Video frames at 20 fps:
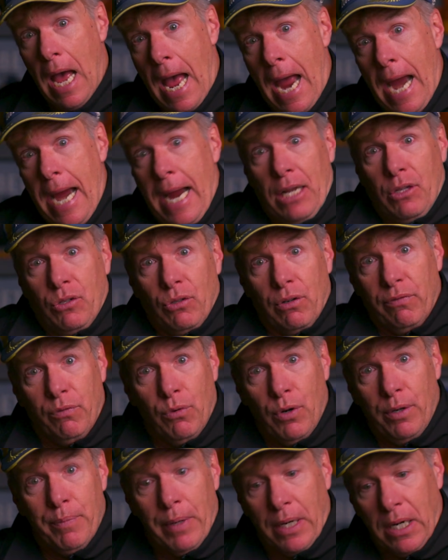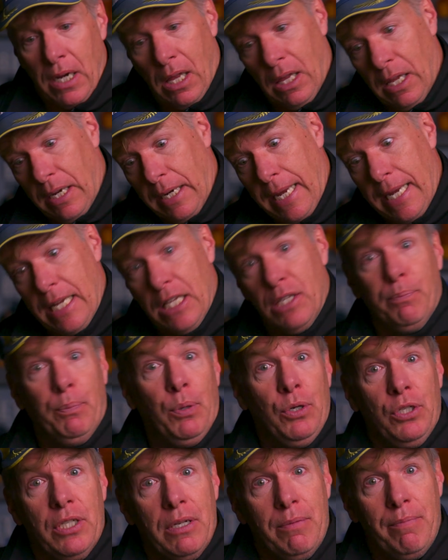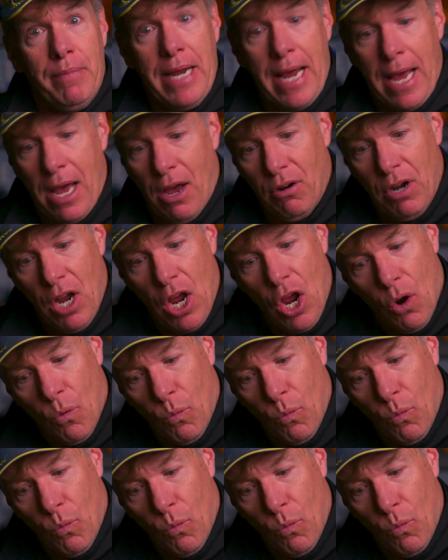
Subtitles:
I had to avoid McCulloch. It's pushing me out.